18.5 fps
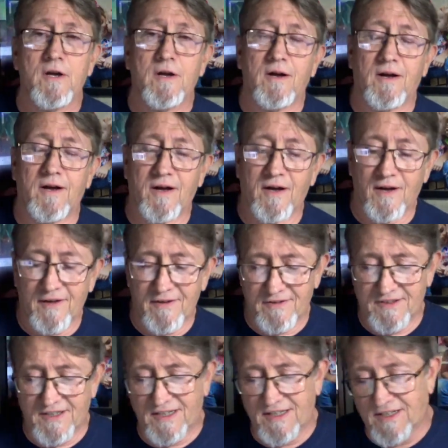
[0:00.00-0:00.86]

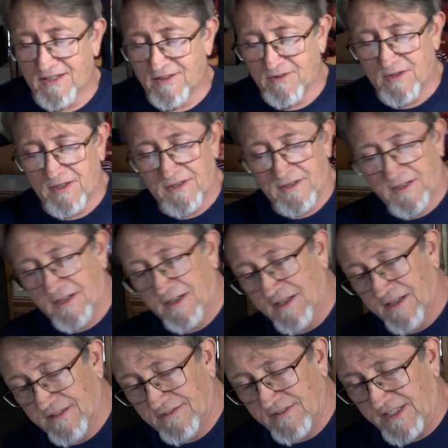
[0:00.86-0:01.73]
Silver
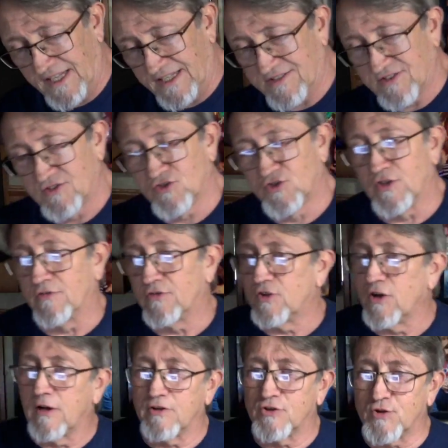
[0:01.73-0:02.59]

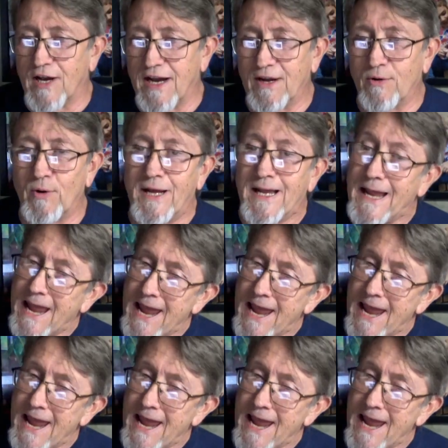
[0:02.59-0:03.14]
Dollar Dragway.